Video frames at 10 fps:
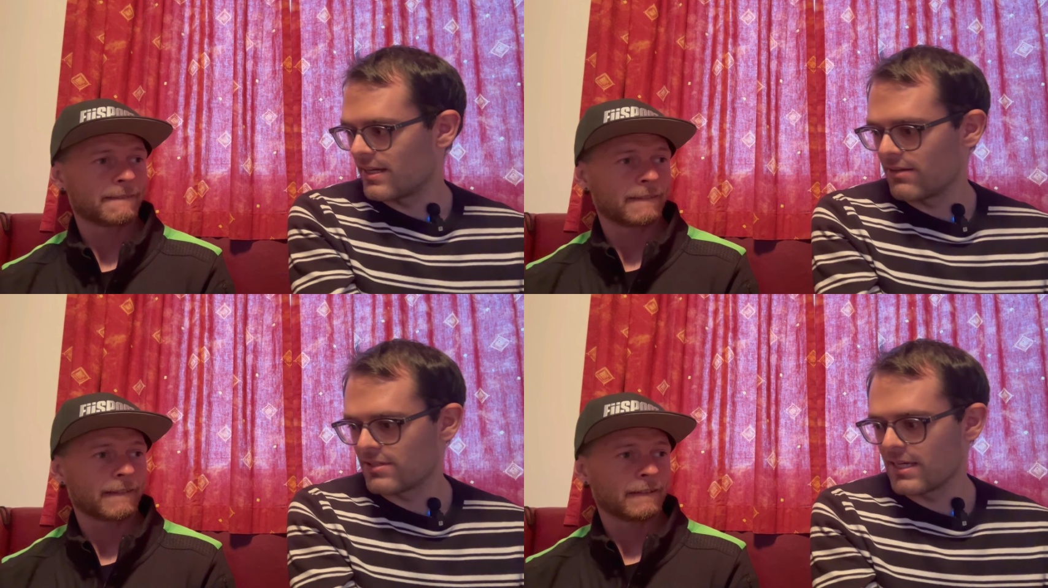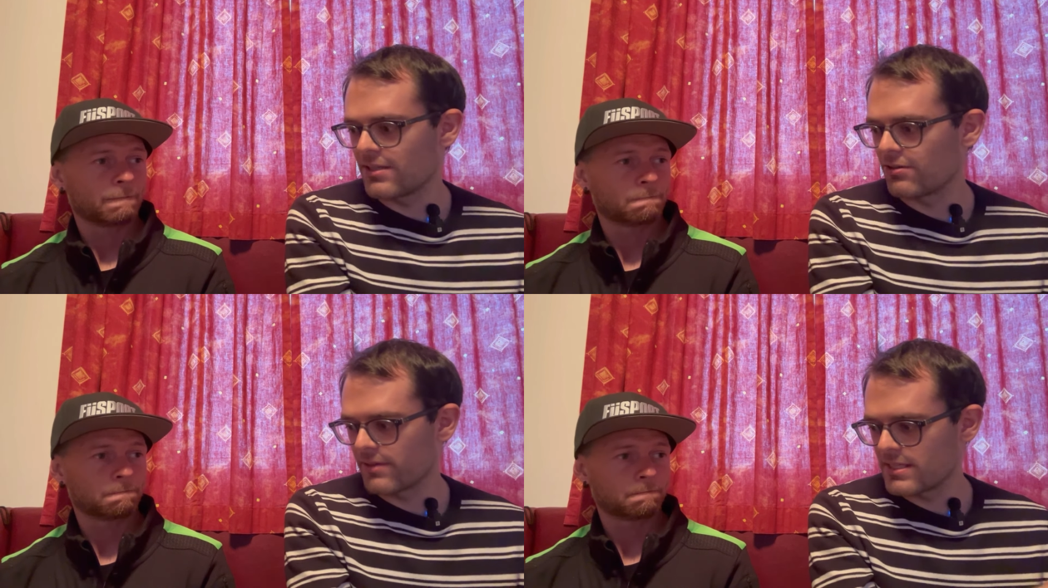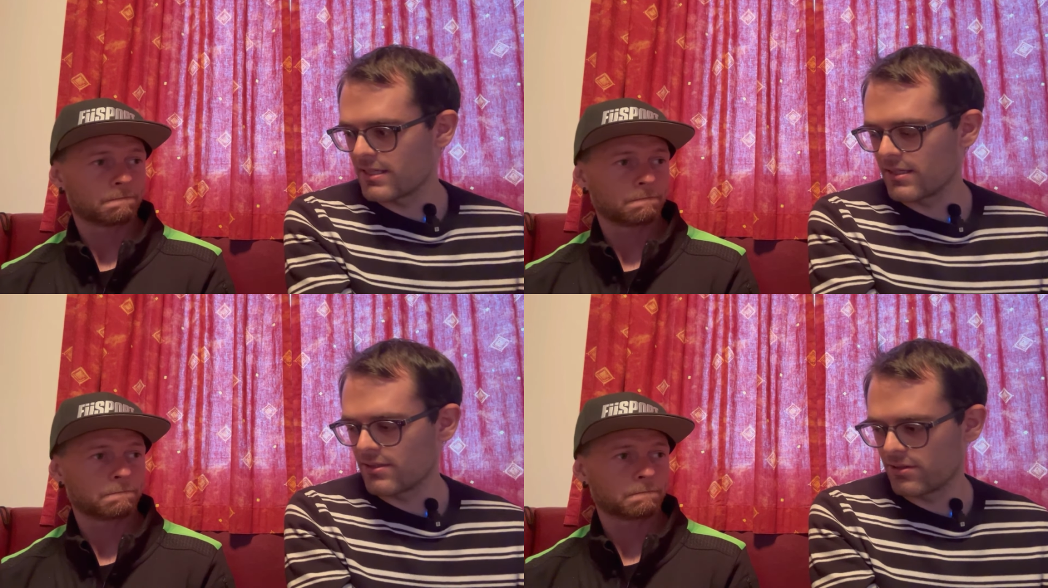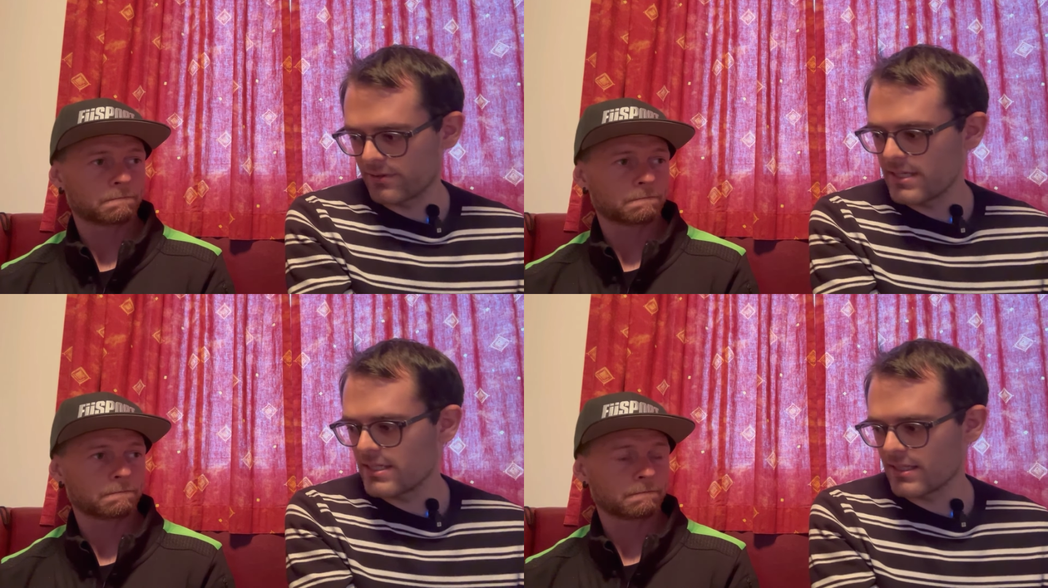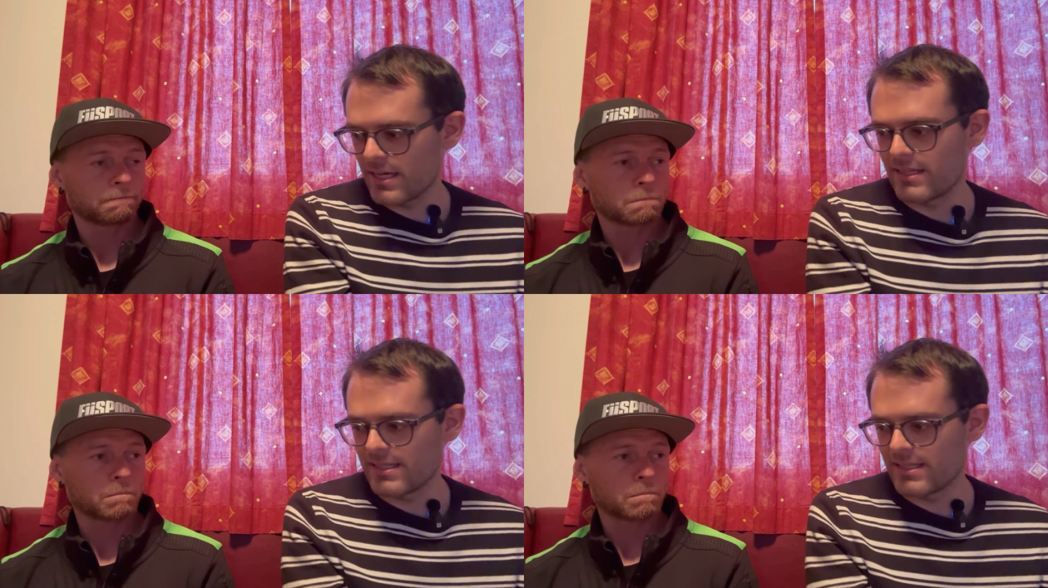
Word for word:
Speaker 1: Outside your racing, yeah.